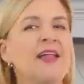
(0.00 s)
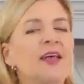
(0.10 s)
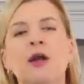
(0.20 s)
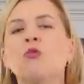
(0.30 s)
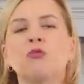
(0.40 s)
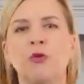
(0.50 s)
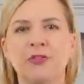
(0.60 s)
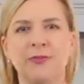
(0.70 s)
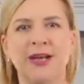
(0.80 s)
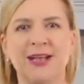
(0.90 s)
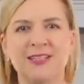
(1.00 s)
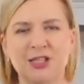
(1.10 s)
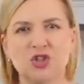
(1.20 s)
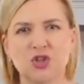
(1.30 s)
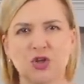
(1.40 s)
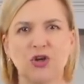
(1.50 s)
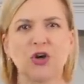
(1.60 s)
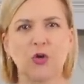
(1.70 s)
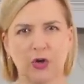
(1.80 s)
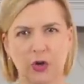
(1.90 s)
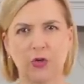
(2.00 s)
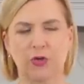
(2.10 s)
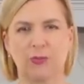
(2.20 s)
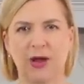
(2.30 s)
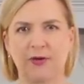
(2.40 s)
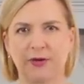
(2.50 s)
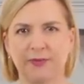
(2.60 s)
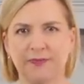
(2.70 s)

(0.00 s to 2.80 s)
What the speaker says: and then I'll roll them in icing sugar or cocoa powder.